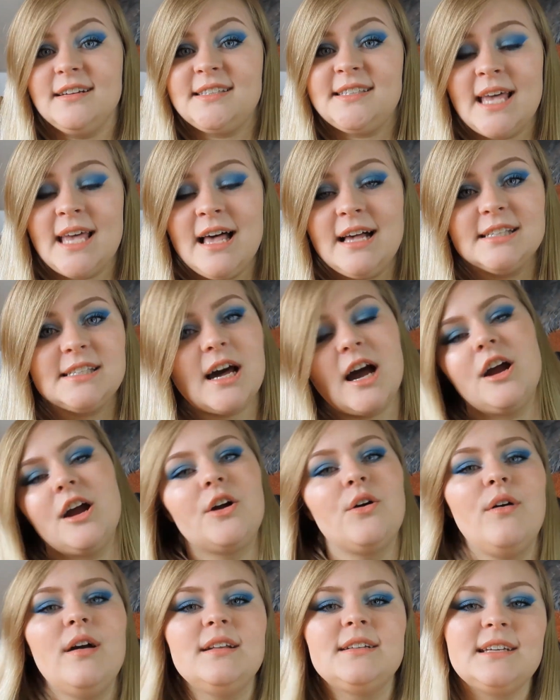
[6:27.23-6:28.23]
your sales are
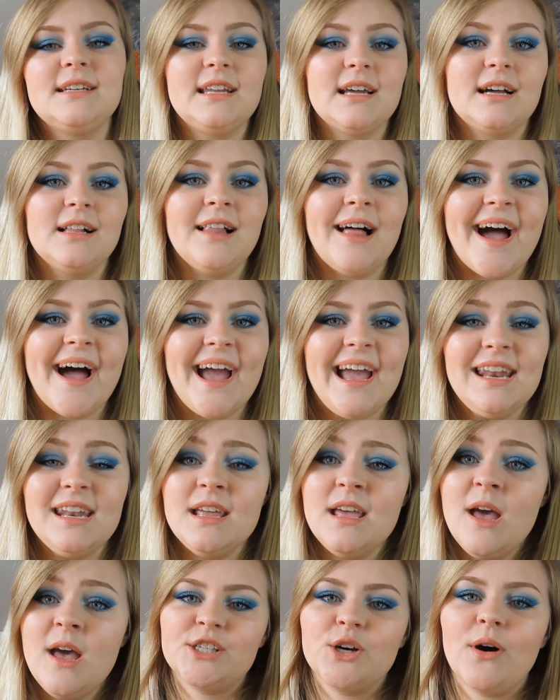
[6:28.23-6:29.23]
going to decline.
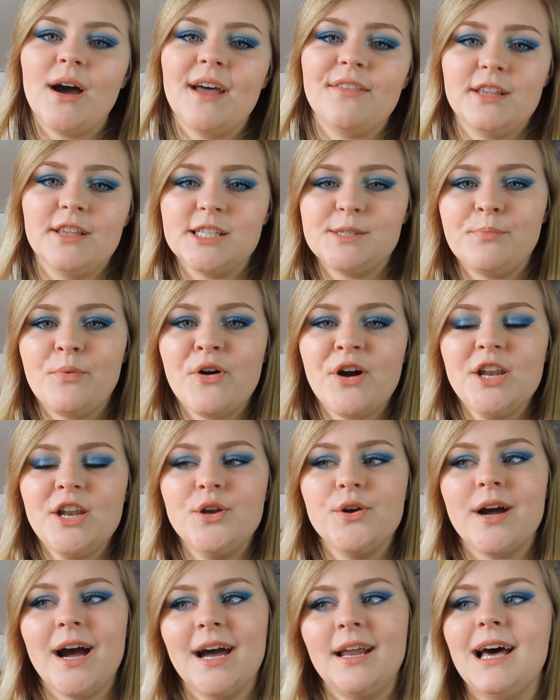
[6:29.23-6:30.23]
So at this point,
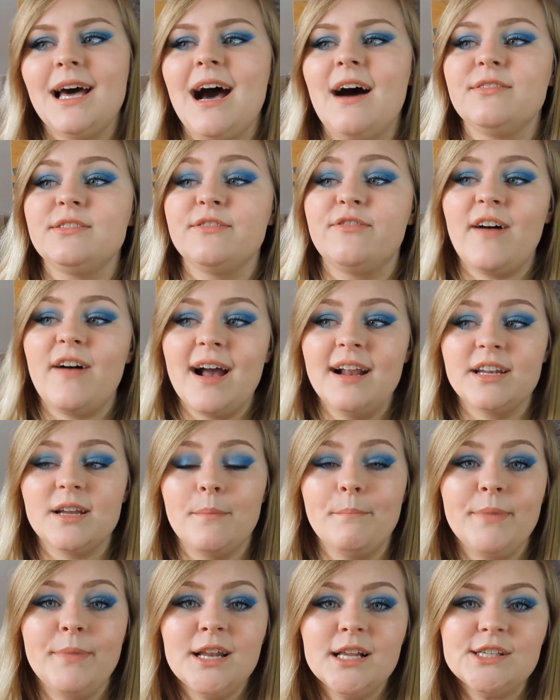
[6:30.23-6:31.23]
you kind of have to find
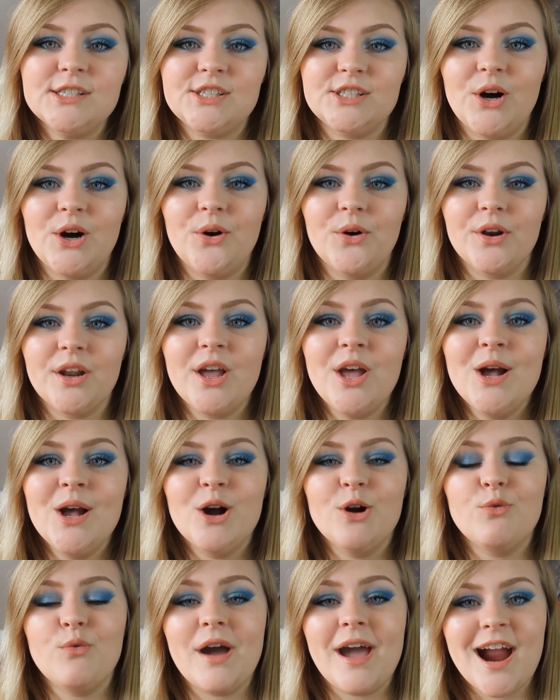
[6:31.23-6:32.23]
a middle zone
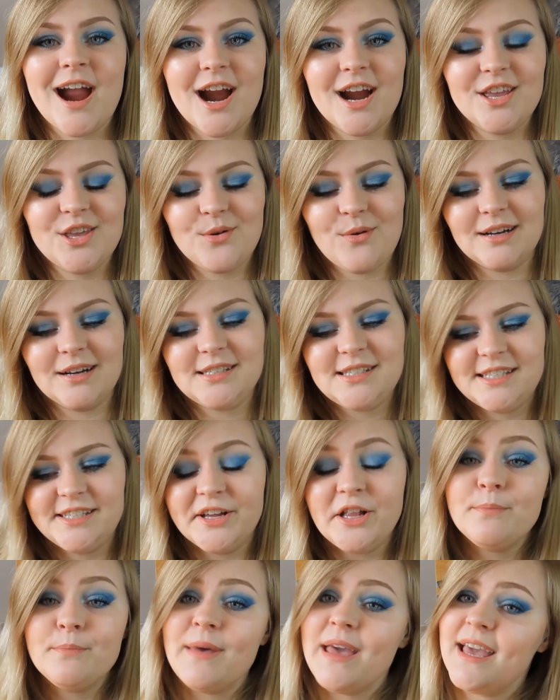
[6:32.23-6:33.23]
where you are
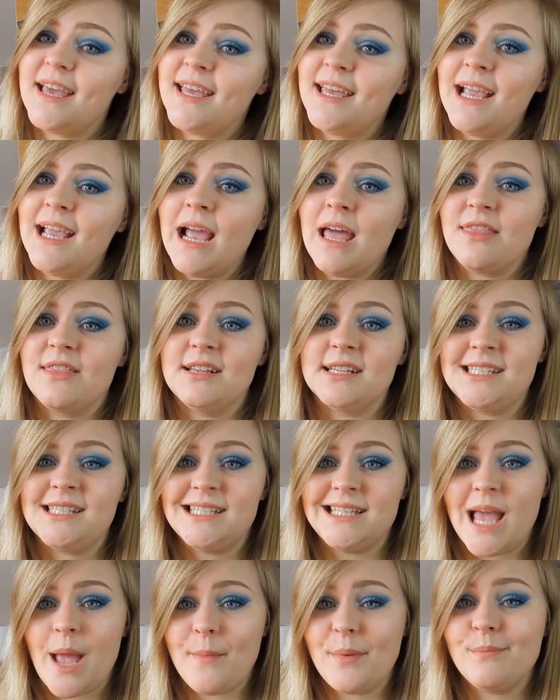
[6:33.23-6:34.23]
still making the
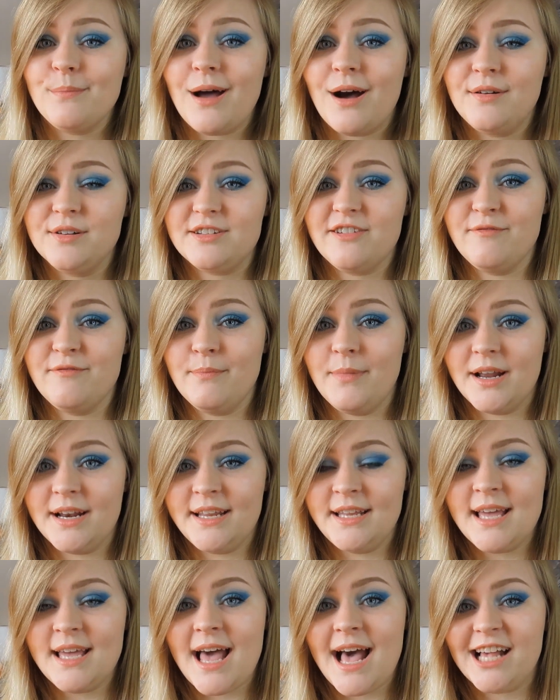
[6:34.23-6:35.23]
same amount of
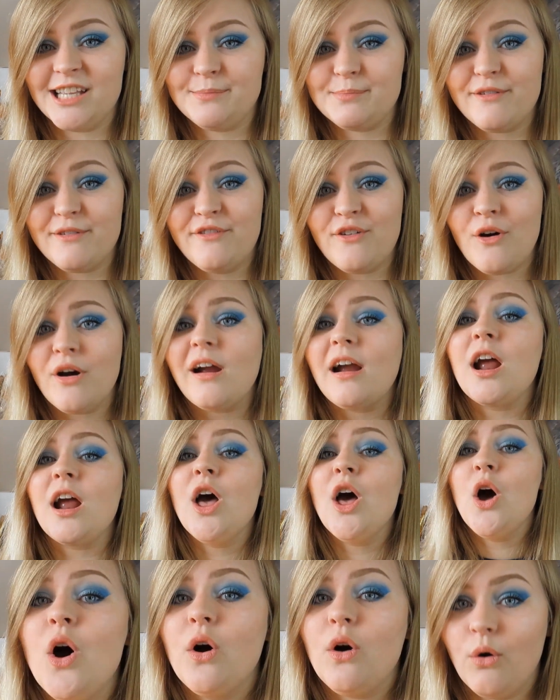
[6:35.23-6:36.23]
money as before,
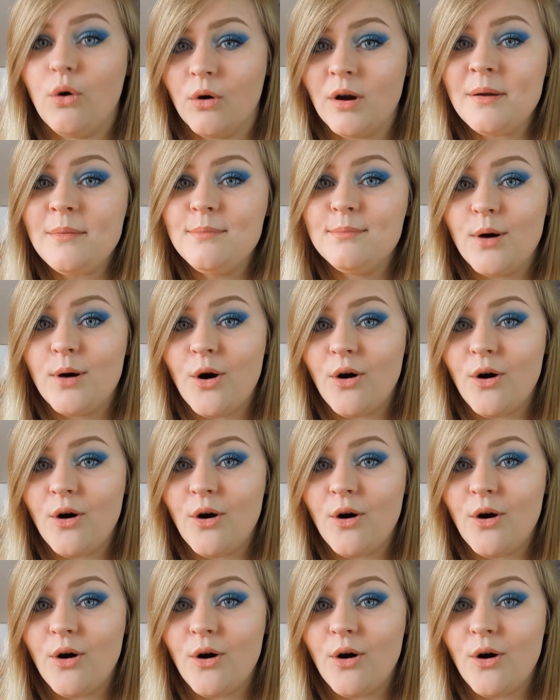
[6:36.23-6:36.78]
or